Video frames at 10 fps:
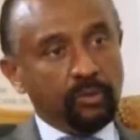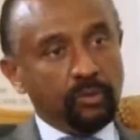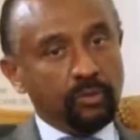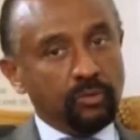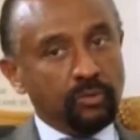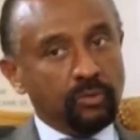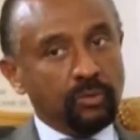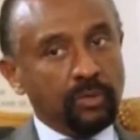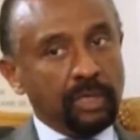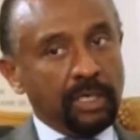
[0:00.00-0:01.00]

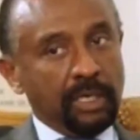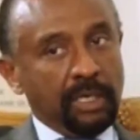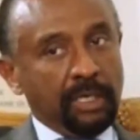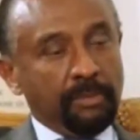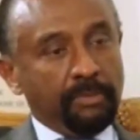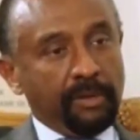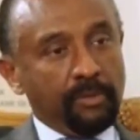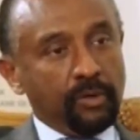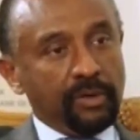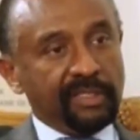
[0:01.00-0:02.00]
to
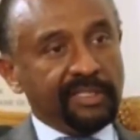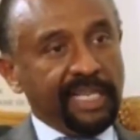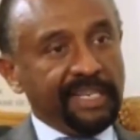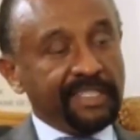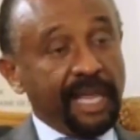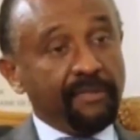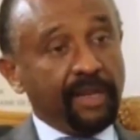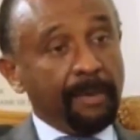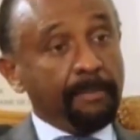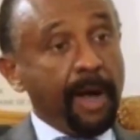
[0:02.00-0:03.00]
promote this East
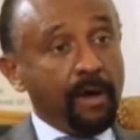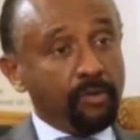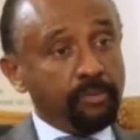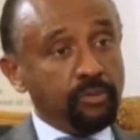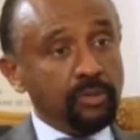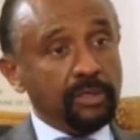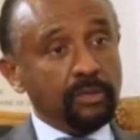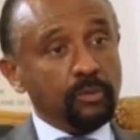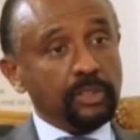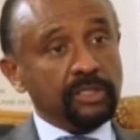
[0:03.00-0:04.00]
Africa power pool,
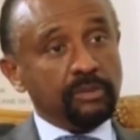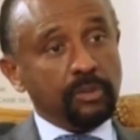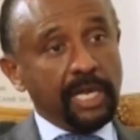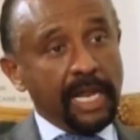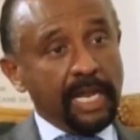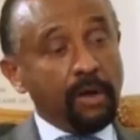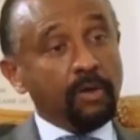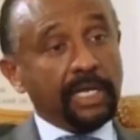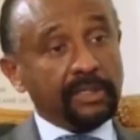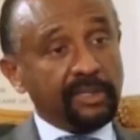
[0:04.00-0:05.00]
which will allow
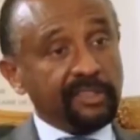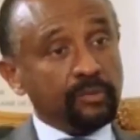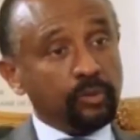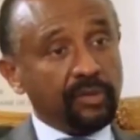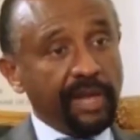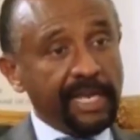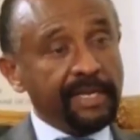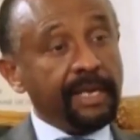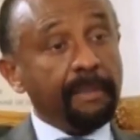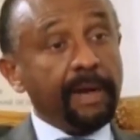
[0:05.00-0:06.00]
countries to
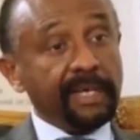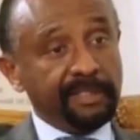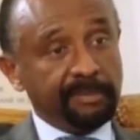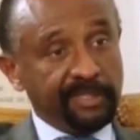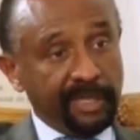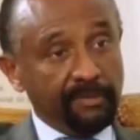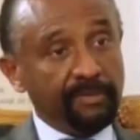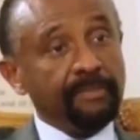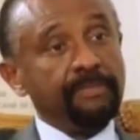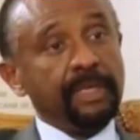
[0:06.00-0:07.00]
trade amongst
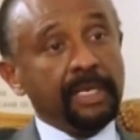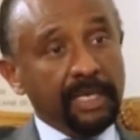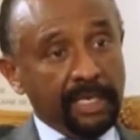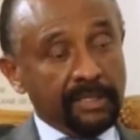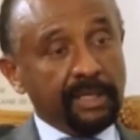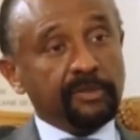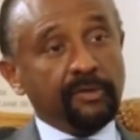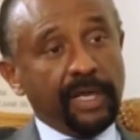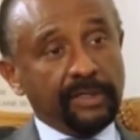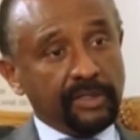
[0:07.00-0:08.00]
themselves in terms
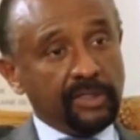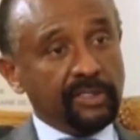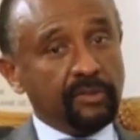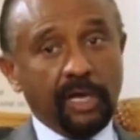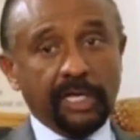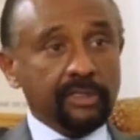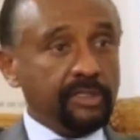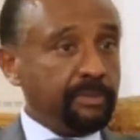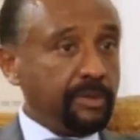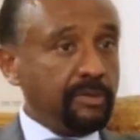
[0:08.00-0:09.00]
of energy. So
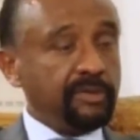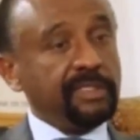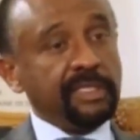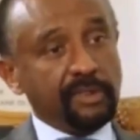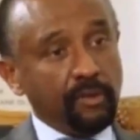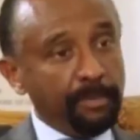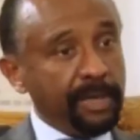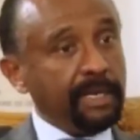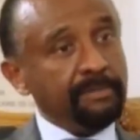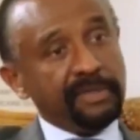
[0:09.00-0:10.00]
energy produced in
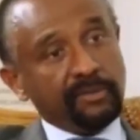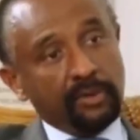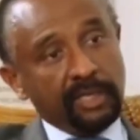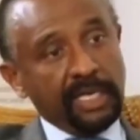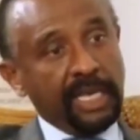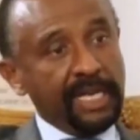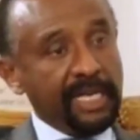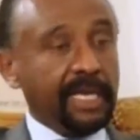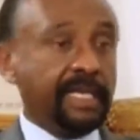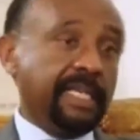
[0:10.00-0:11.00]
Ethiopia can be sold in
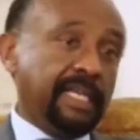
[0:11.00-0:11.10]
Kenya,